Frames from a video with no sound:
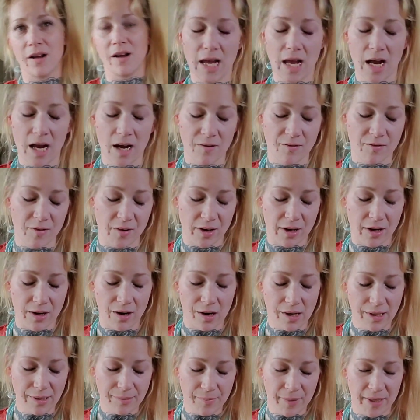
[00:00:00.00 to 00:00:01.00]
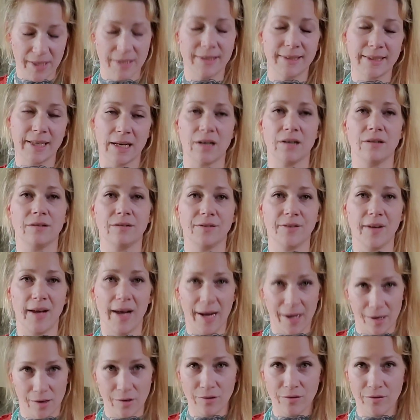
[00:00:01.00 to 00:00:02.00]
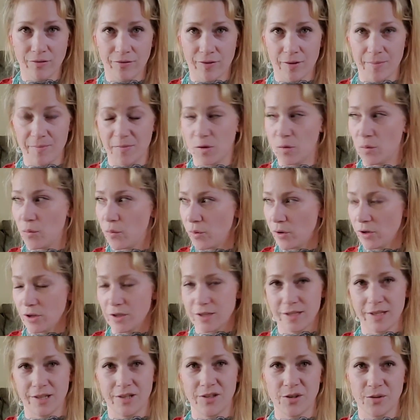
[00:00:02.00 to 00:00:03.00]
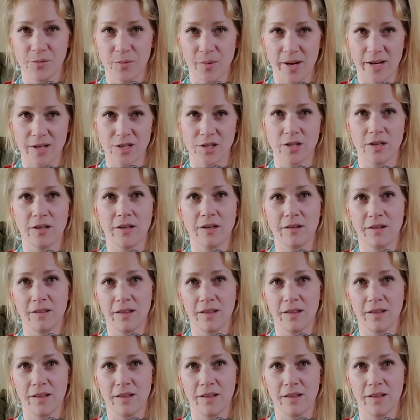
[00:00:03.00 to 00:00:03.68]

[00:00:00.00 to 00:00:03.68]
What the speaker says: I have gotten myself out from the worst situation.